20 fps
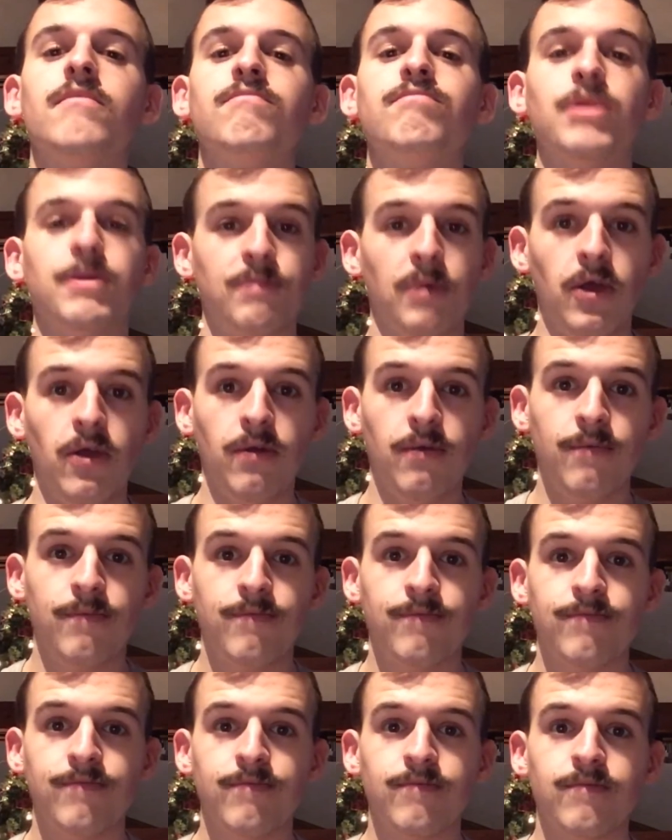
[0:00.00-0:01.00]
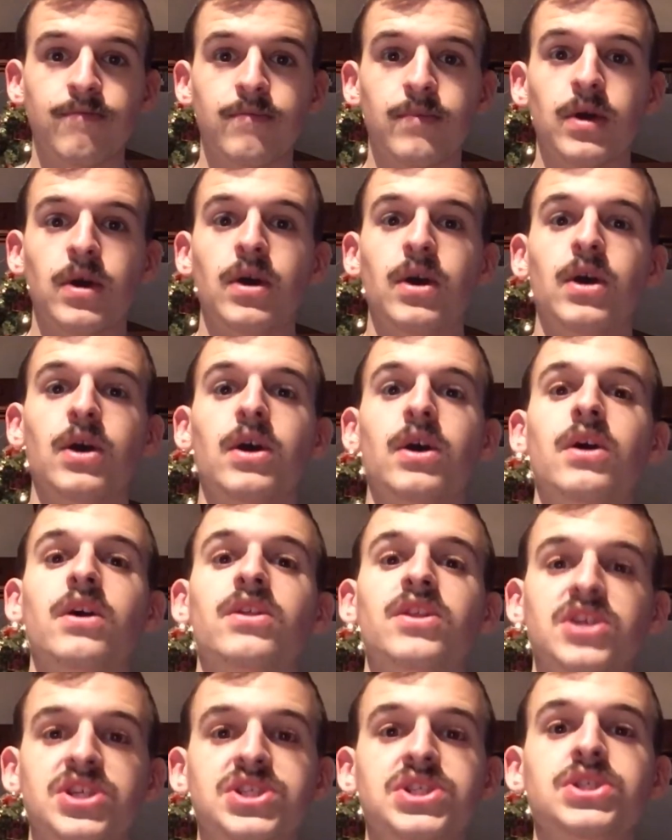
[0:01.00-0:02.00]
People,
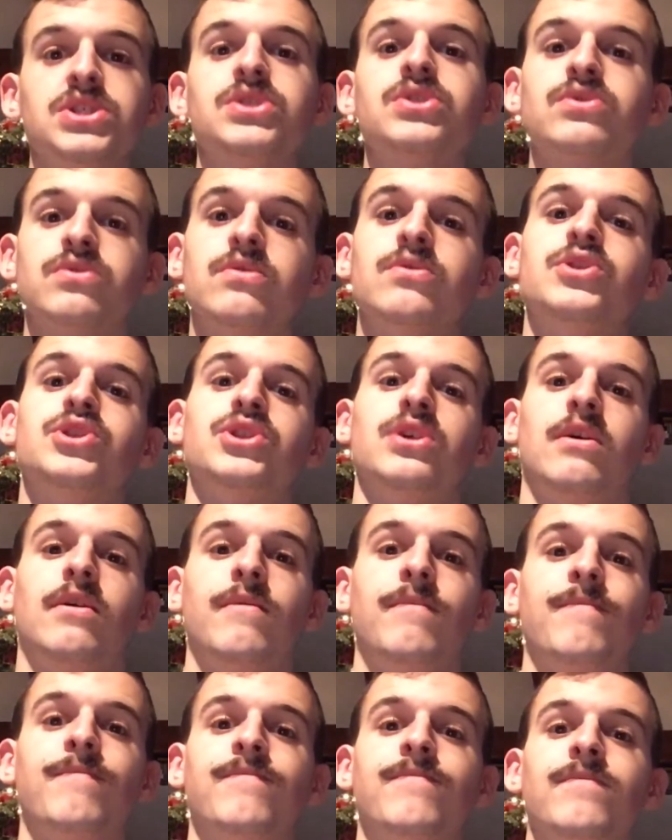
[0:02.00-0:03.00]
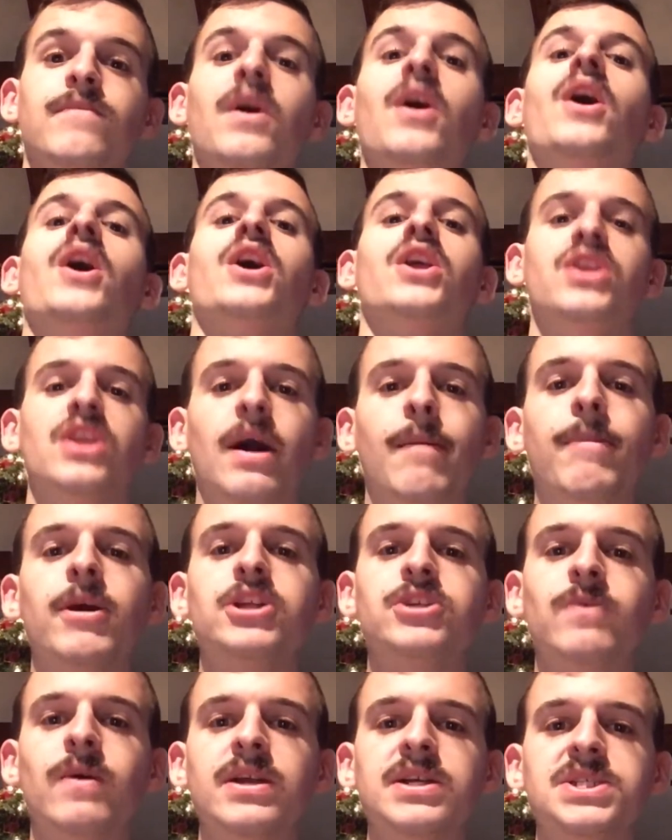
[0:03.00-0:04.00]
this is crucial. Number
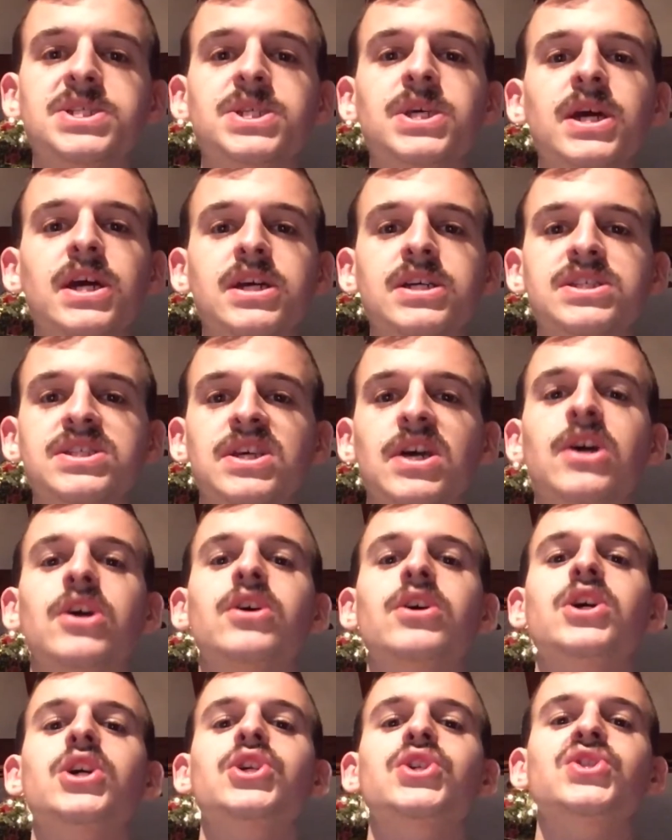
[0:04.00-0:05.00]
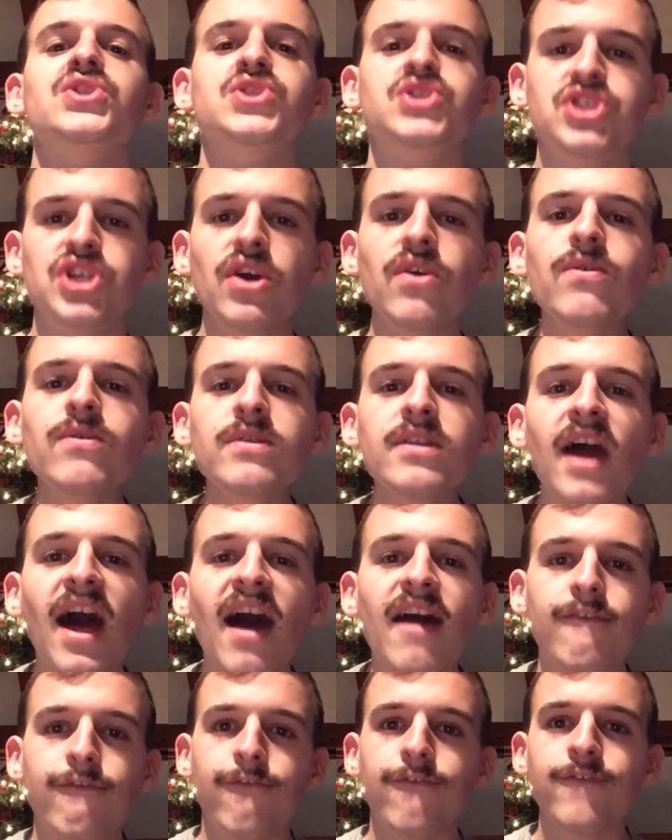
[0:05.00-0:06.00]
26, do
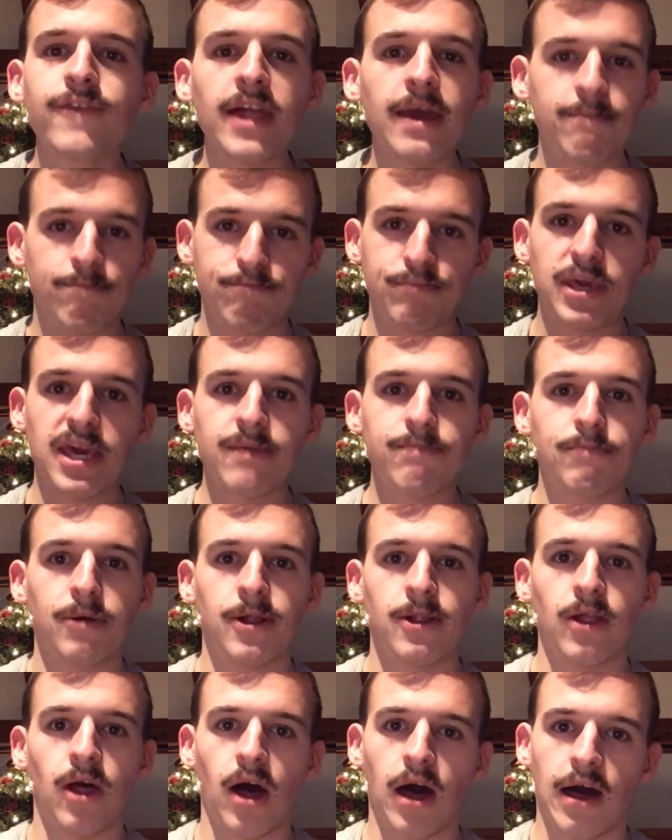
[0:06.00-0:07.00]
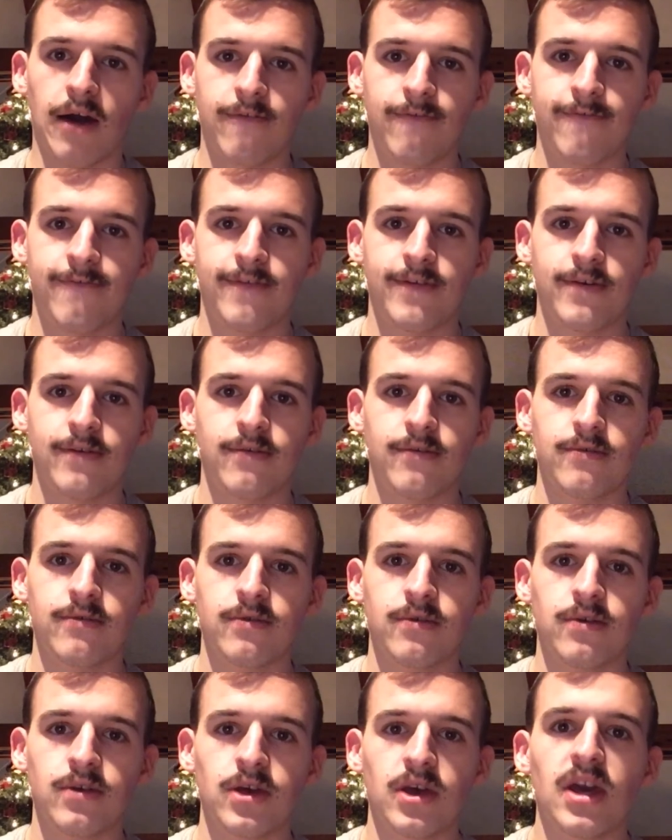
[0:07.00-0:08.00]
not flip people off.
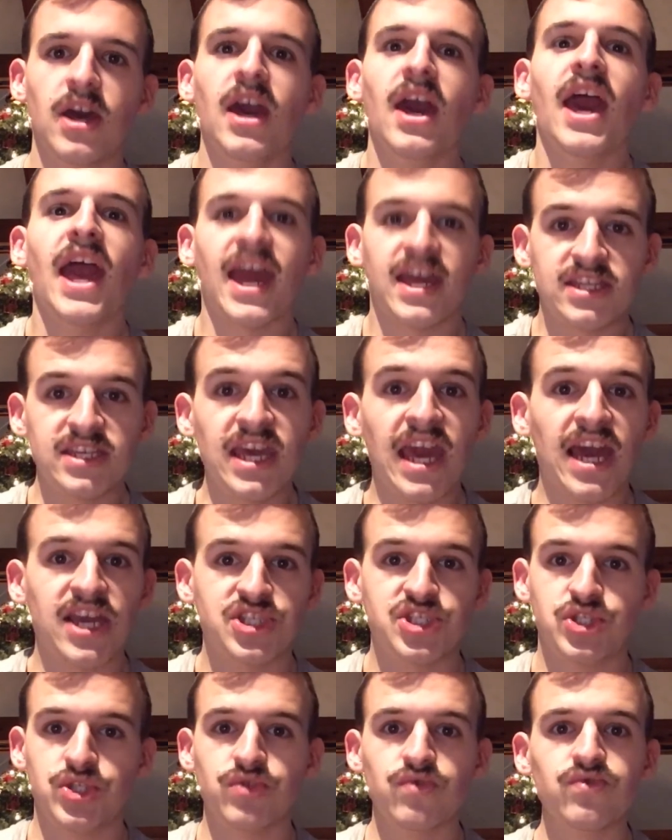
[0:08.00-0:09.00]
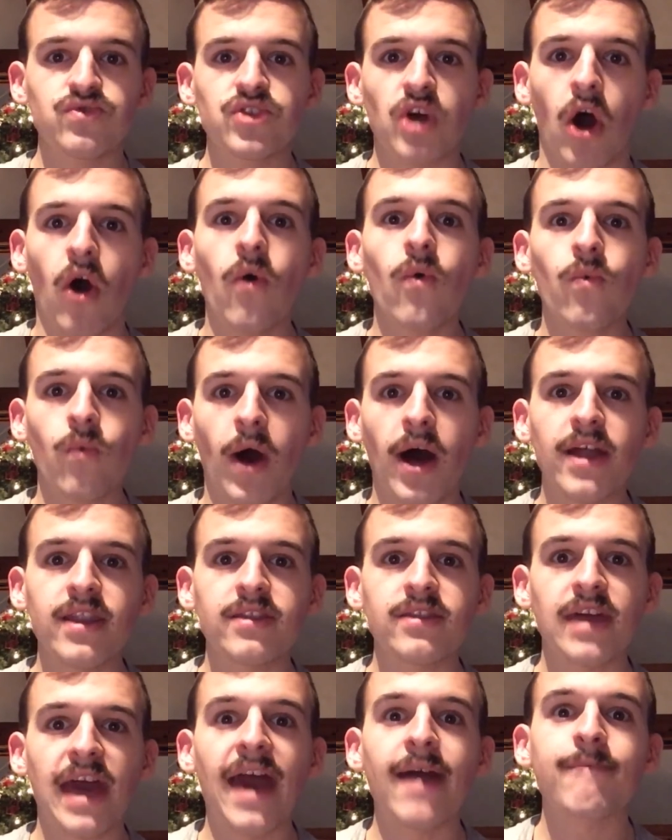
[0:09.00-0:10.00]
And yes, you know
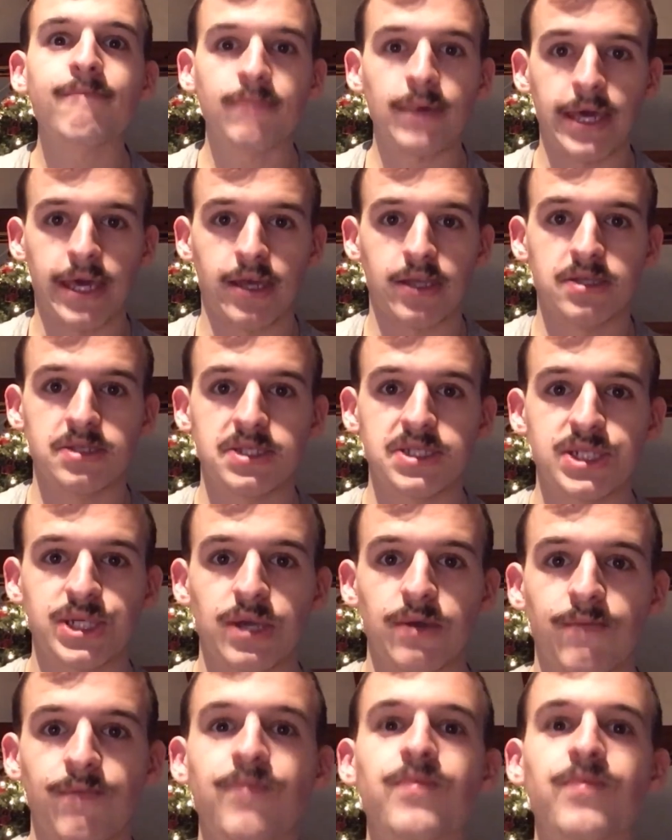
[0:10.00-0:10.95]
what that means.